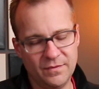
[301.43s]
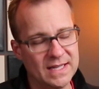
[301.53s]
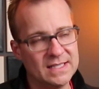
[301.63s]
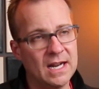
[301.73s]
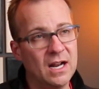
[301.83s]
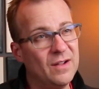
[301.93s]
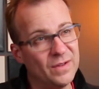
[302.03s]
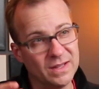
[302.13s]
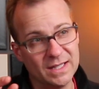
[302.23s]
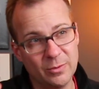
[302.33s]
that's not enough, a
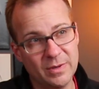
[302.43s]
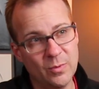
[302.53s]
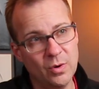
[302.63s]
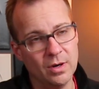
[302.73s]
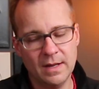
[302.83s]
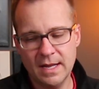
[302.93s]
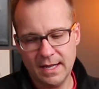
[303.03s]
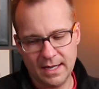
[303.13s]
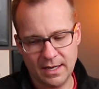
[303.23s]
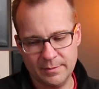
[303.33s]
little bit more.
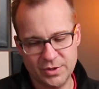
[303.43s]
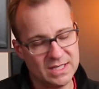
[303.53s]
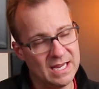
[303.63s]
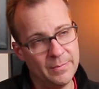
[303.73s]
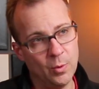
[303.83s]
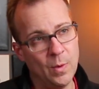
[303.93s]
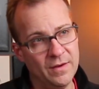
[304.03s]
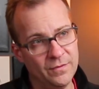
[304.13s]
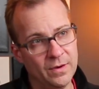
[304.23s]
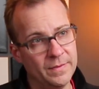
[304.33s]
Just keep it away
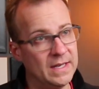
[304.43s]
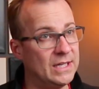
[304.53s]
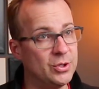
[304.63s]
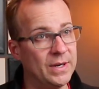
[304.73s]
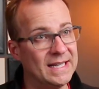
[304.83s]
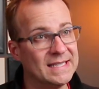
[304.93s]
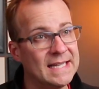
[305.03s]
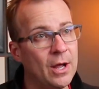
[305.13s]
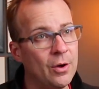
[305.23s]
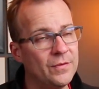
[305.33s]
from the knee joint
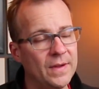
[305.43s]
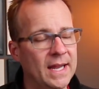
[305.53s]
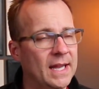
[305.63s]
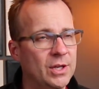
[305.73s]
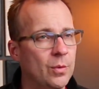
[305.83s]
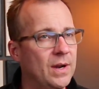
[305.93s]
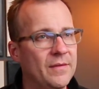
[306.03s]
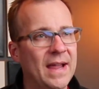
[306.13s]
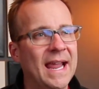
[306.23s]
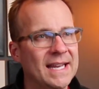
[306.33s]
itself, and you won't
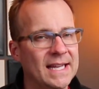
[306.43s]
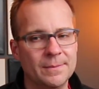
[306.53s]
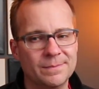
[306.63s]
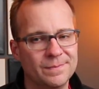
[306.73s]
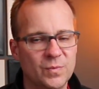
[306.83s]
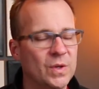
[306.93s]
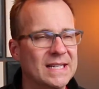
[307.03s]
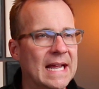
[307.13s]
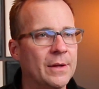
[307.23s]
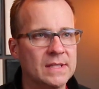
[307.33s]
have any really
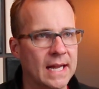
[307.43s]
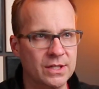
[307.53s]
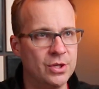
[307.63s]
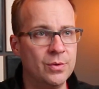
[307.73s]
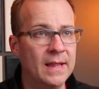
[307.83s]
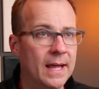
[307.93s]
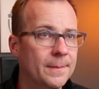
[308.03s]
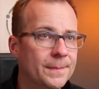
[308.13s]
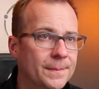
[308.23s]
downside to doing that.